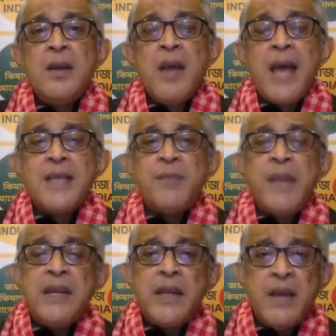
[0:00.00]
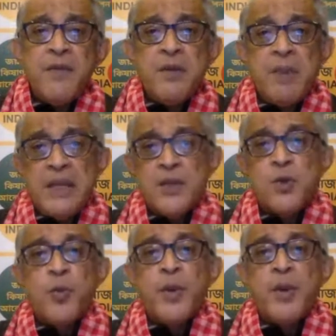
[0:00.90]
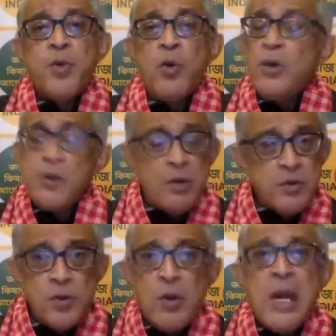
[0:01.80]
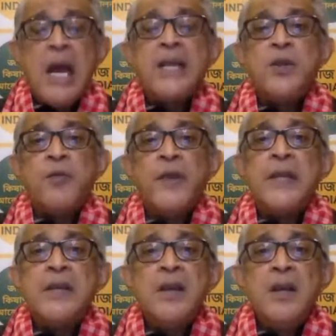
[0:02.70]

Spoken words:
has been given by the Supreme Court, so kind of it,